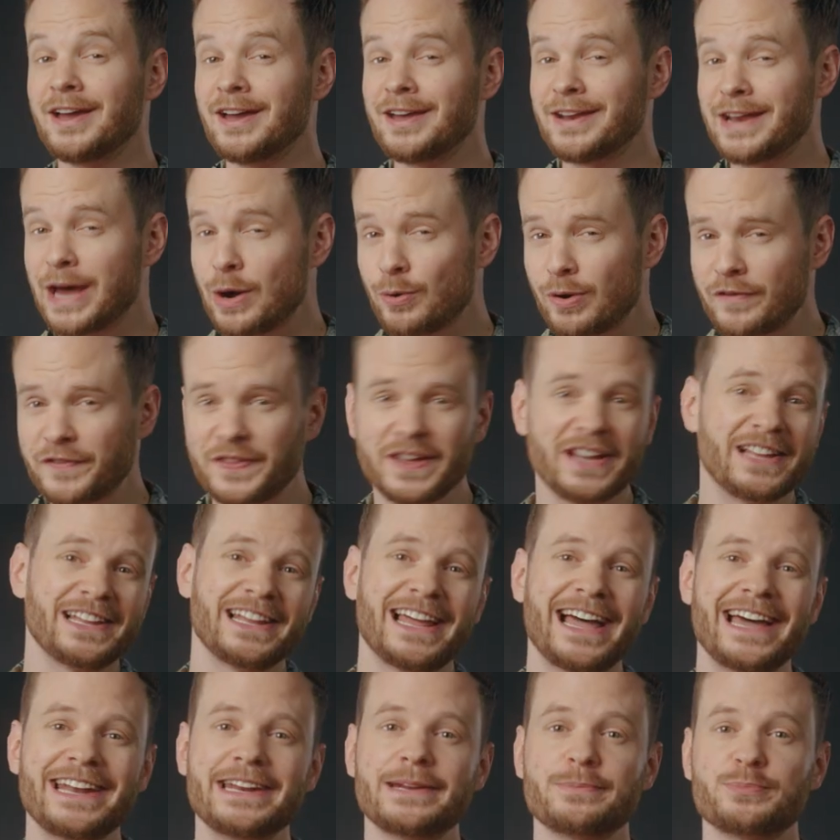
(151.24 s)
Now with the
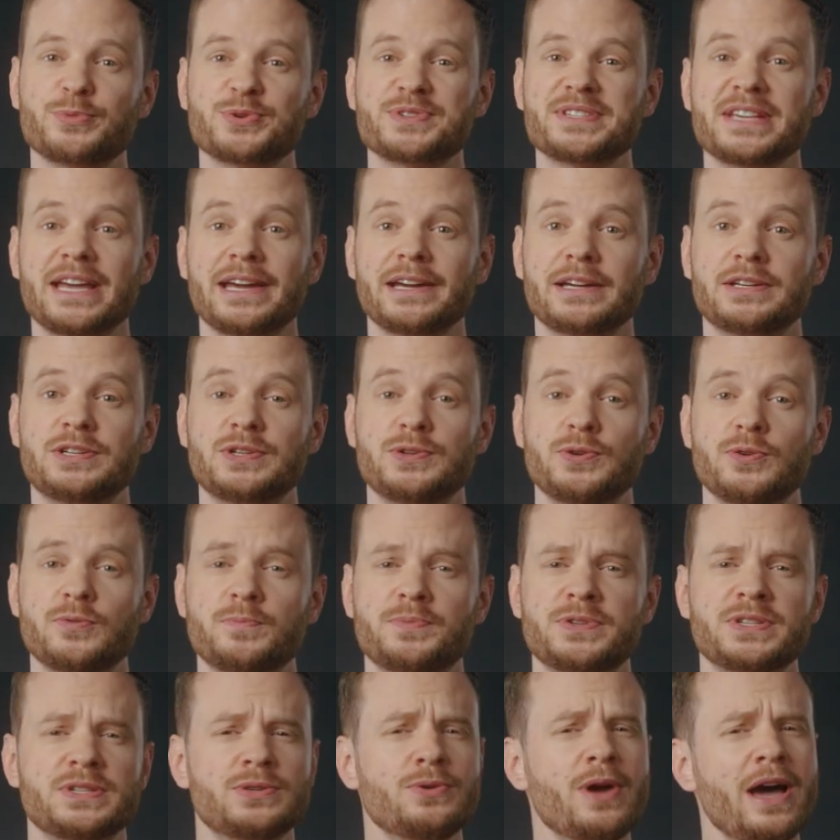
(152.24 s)
Aladdin MOSAIC
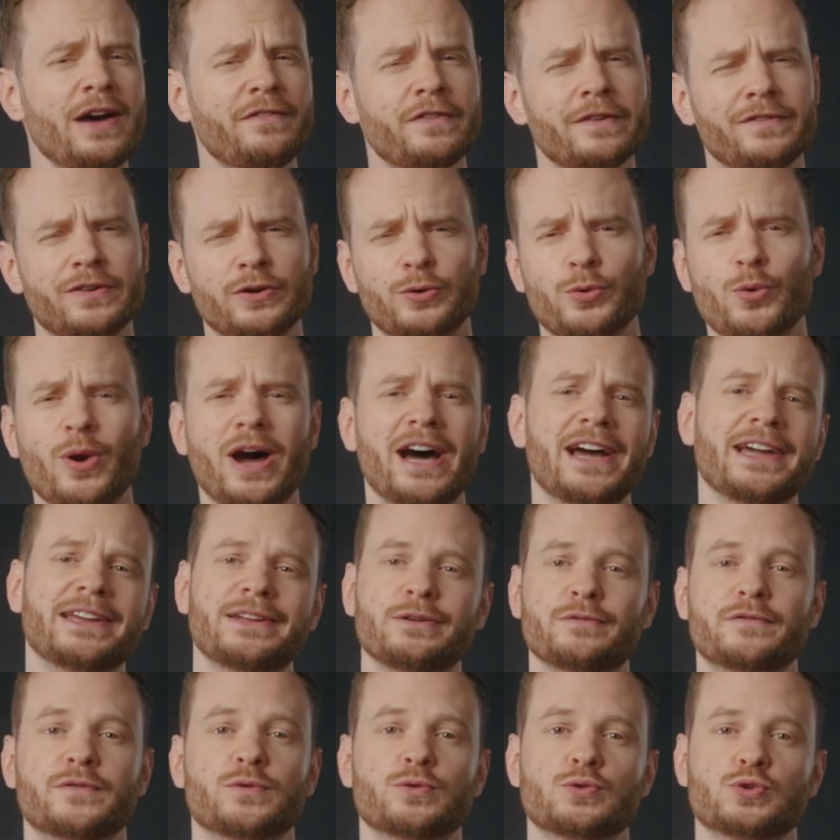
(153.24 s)
tubes, you have a variety
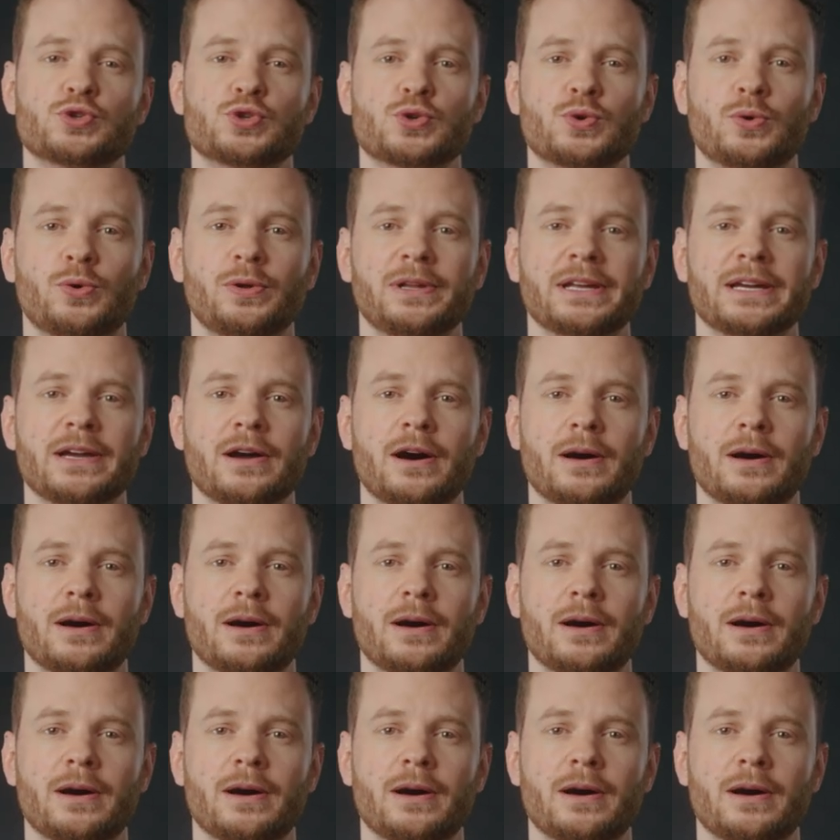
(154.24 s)
of controlling